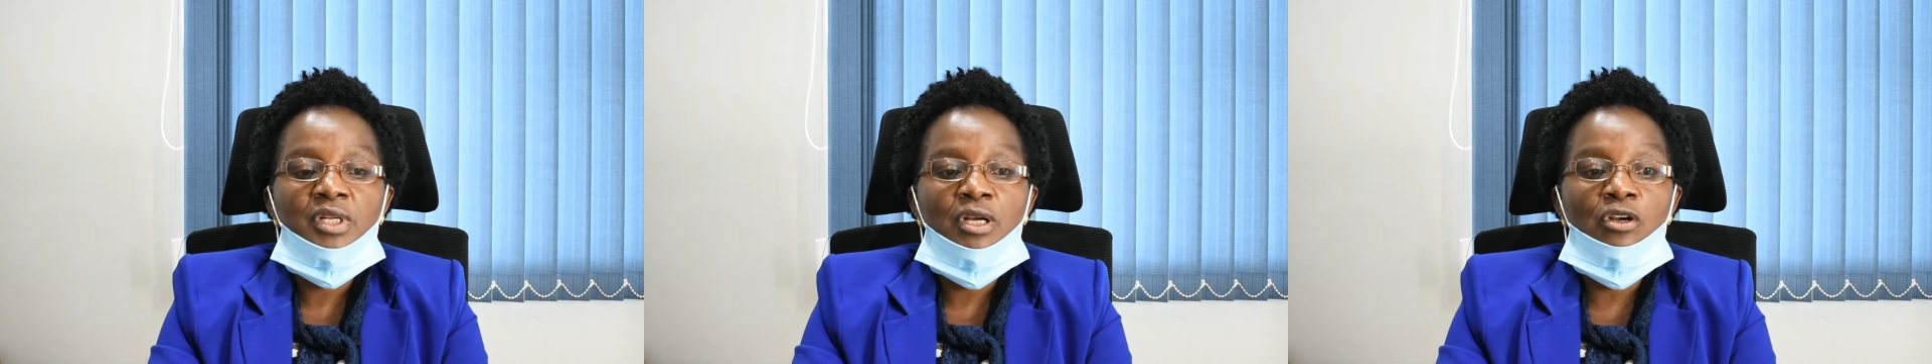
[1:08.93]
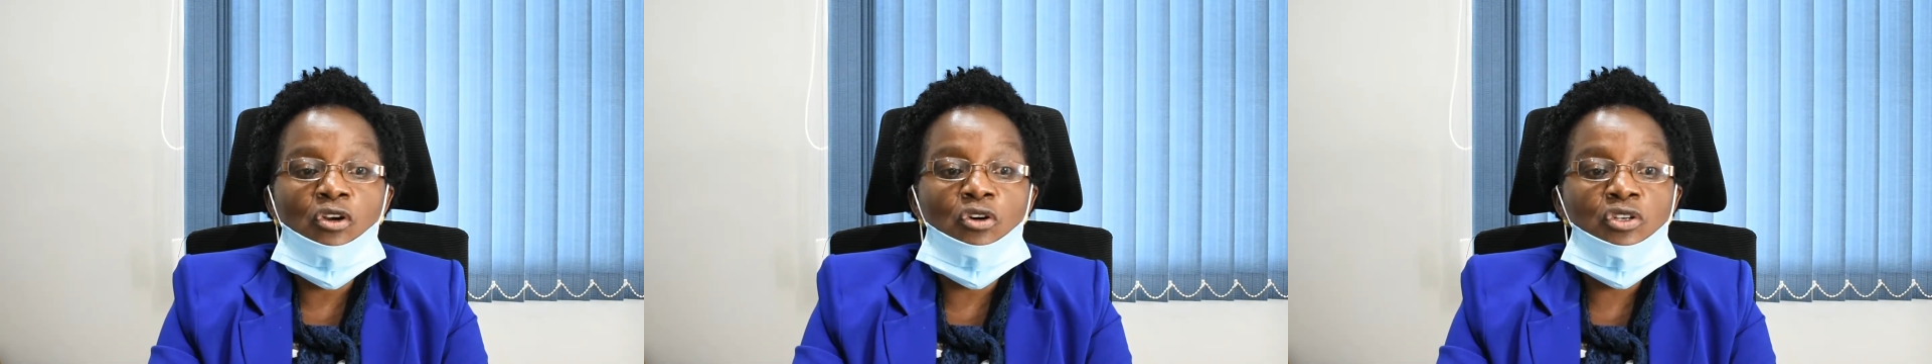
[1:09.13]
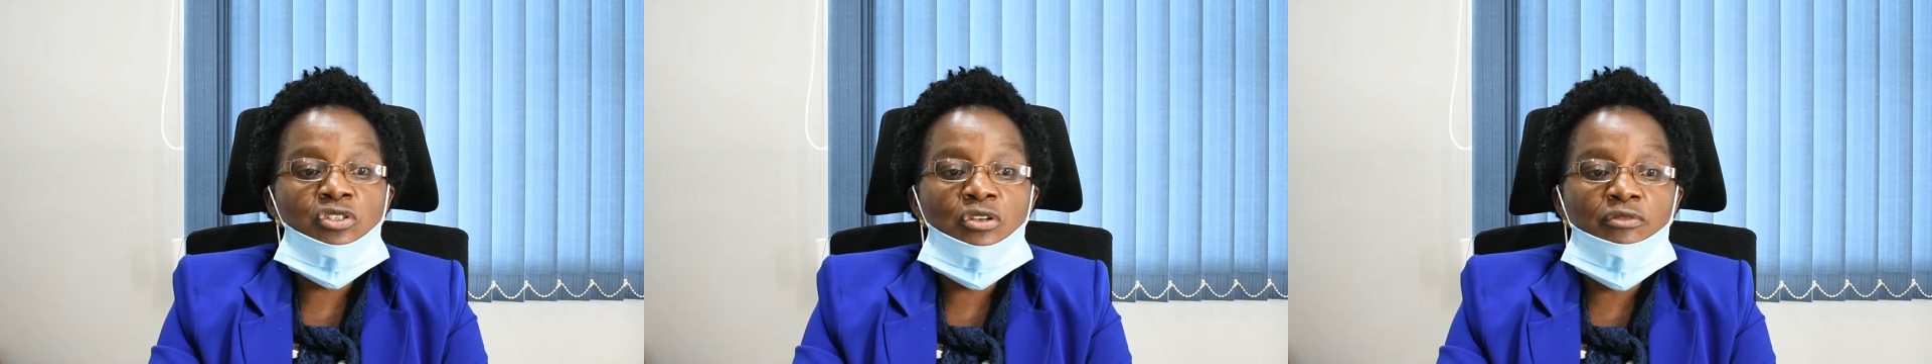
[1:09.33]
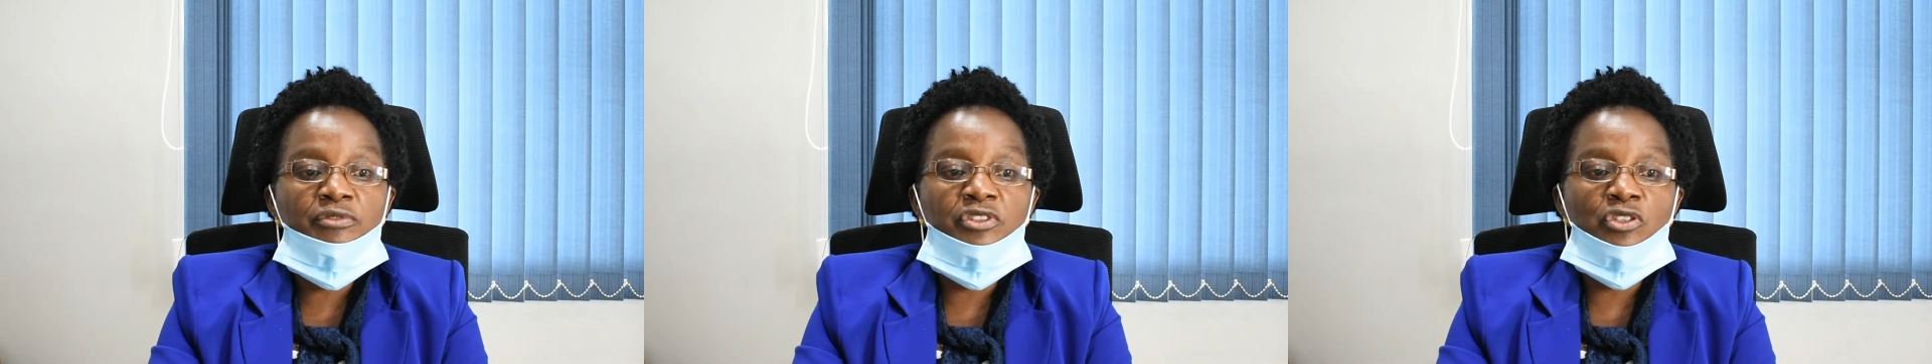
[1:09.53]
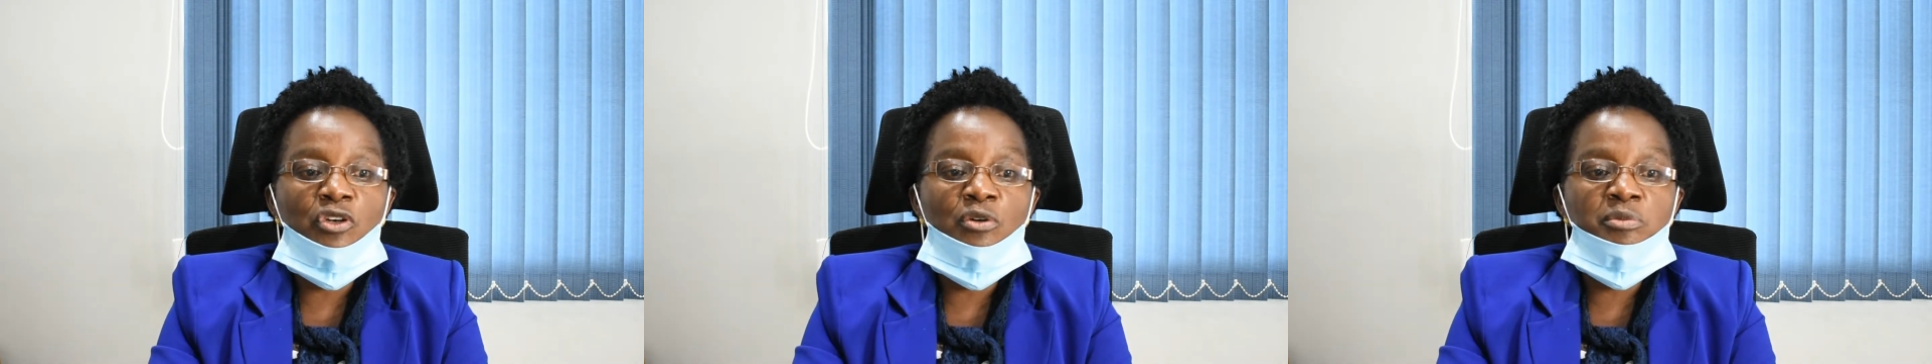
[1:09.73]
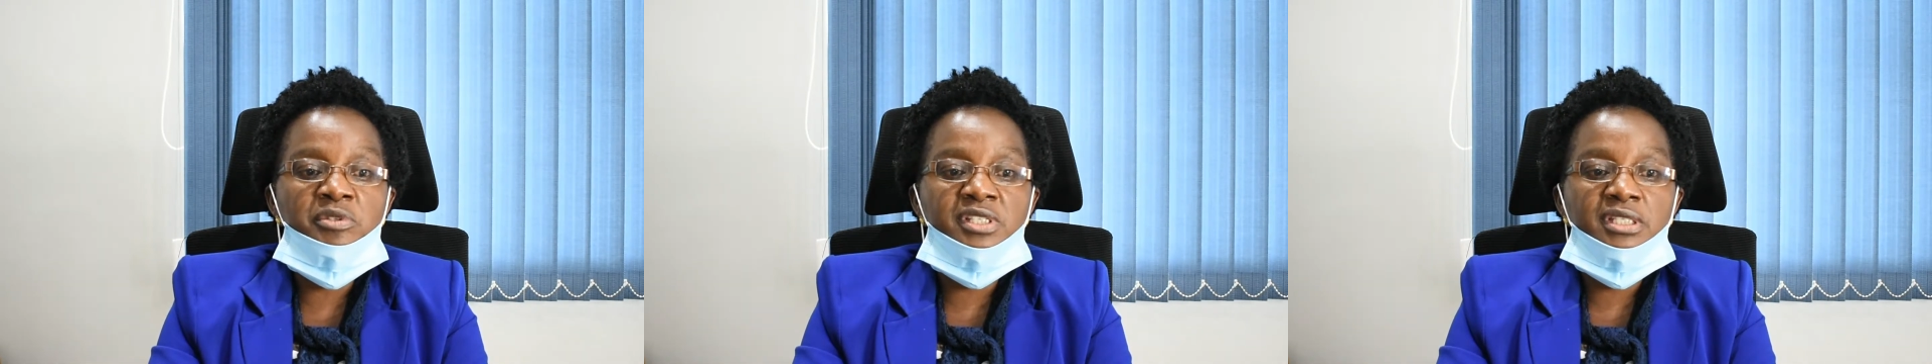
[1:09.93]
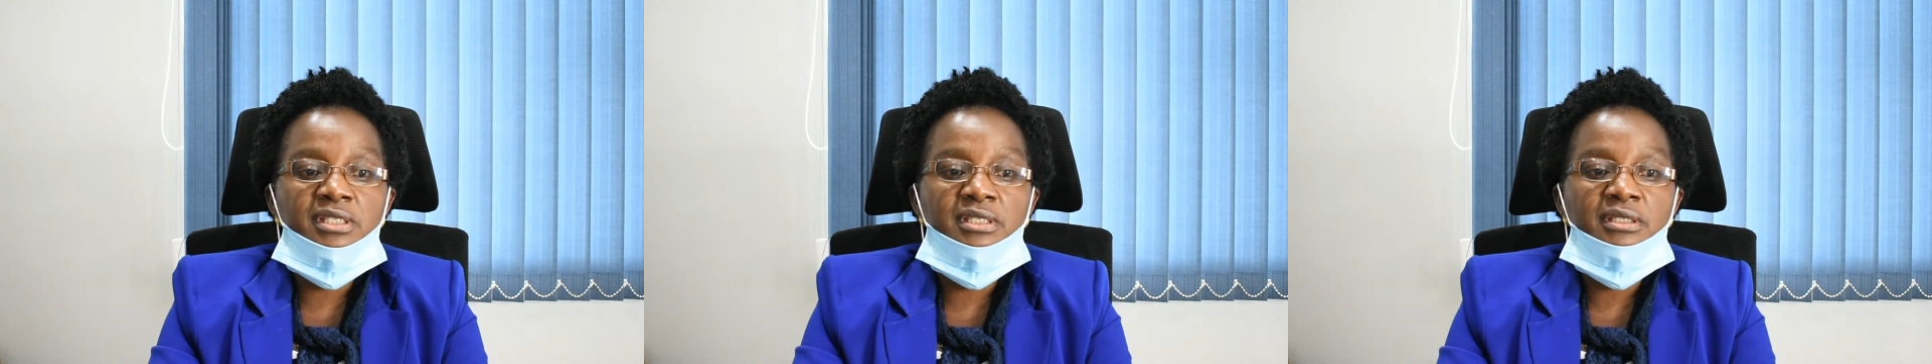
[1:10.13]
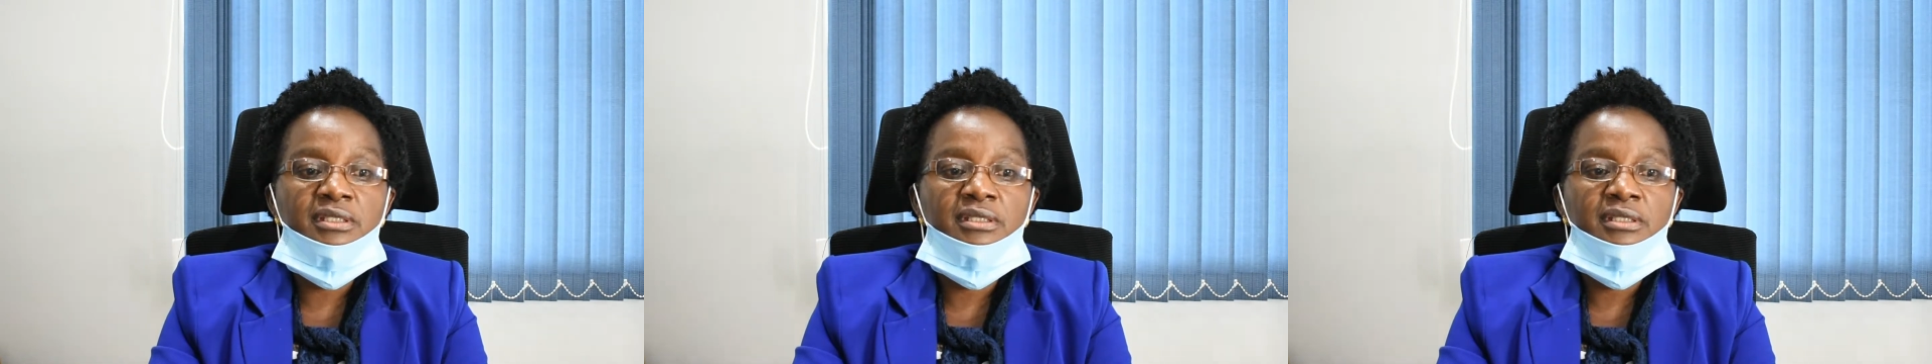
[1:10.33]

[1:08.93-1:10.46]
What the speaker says: loss of jobs,